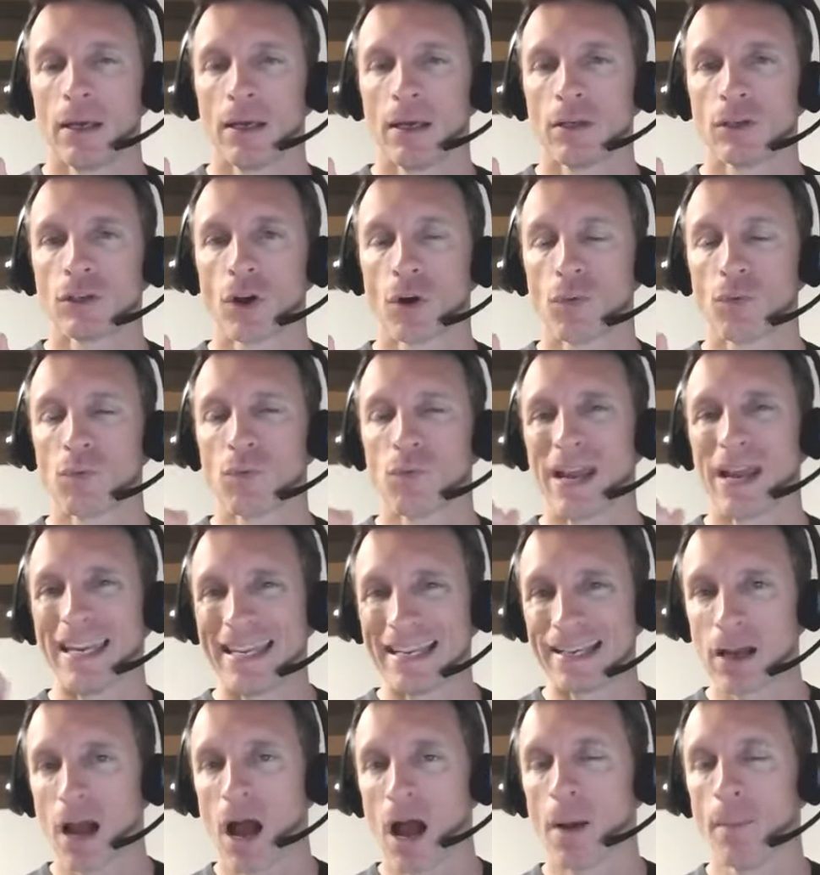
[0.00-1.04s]
So an
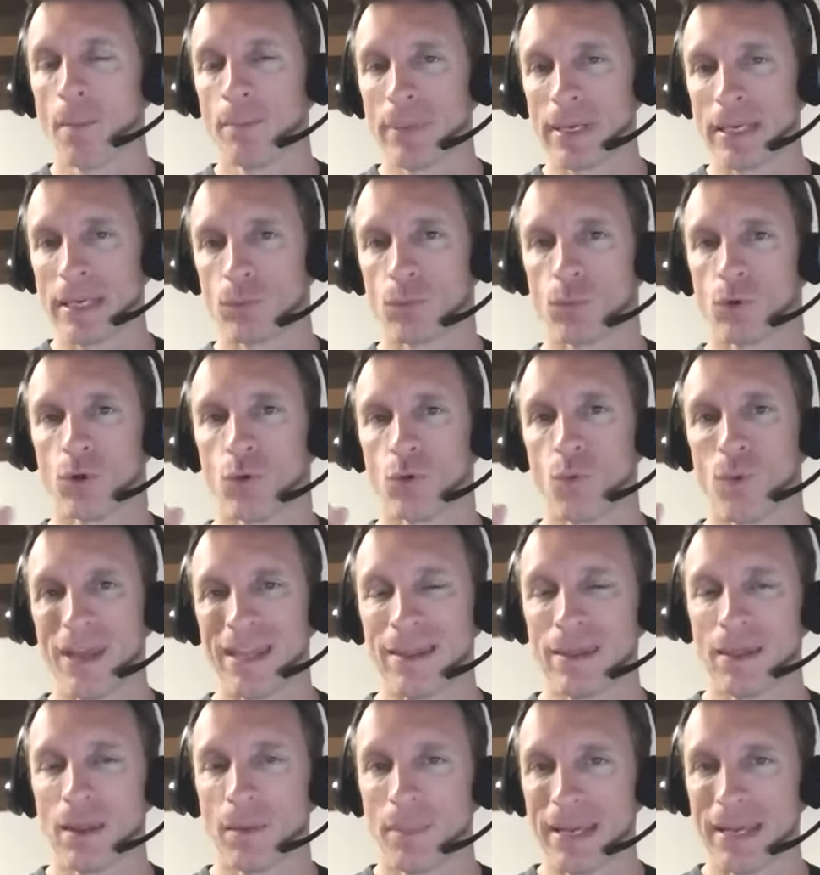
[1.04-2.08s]
incumbent will
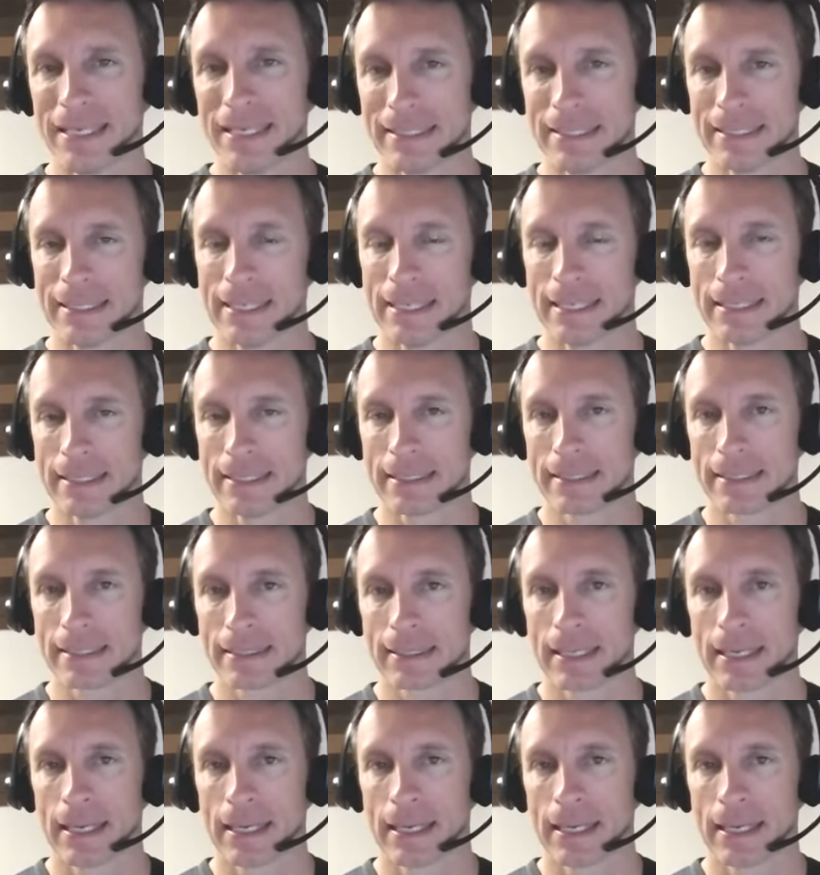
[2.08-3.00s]
win the business.